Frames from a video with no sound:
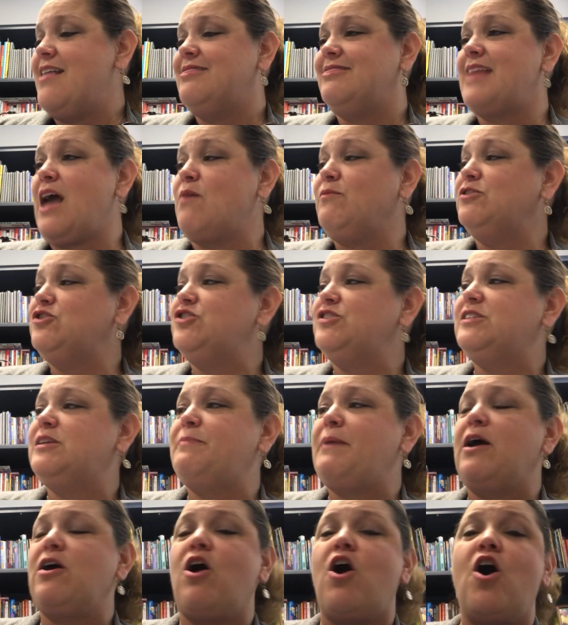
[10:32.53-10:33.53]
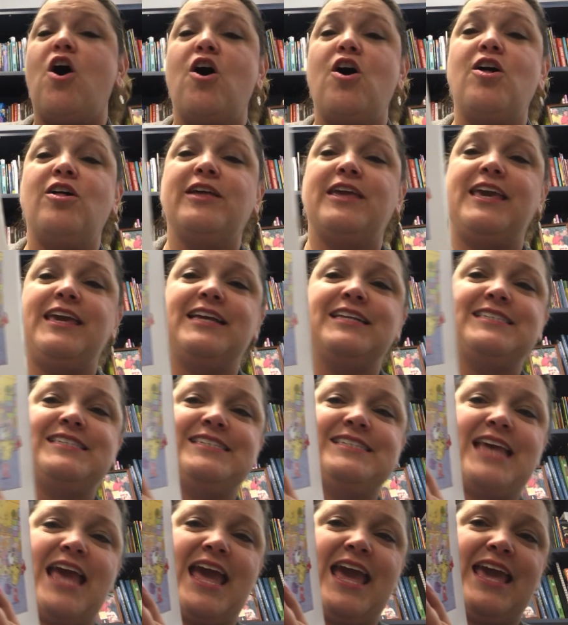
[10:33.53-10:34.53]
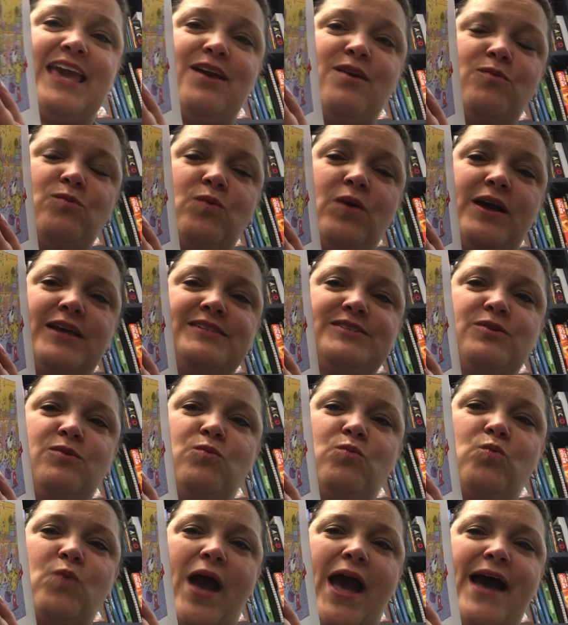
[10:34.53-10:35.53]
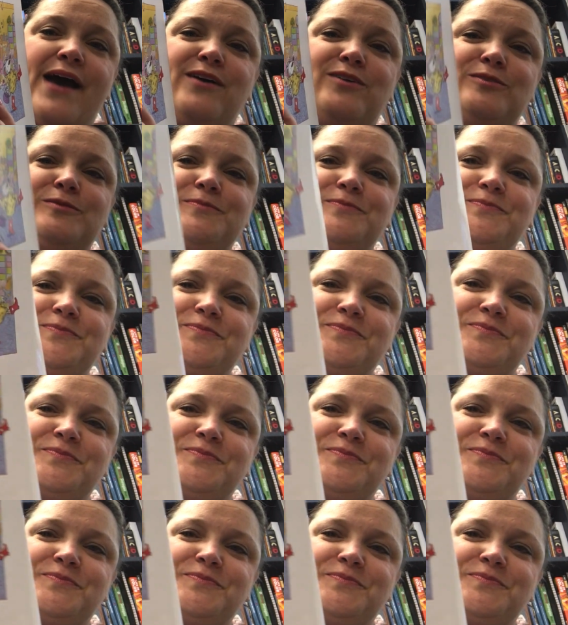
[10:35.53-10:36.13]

That was just about all he could say was wow.